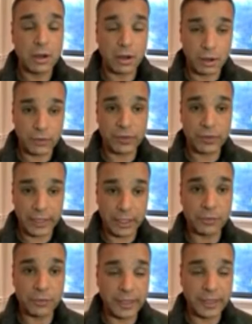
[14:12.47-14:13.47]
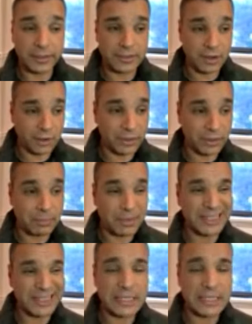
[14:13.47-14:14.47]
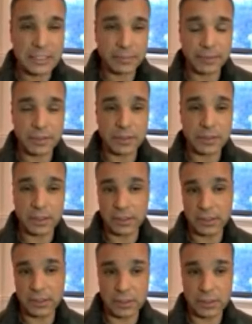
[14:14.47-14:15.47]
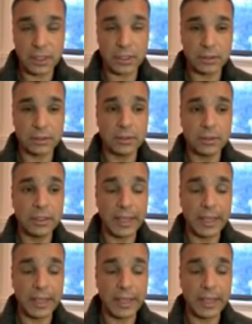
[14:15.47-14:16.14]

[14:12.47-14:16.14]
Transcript: are the ingredients, are the participants in the Ezekiel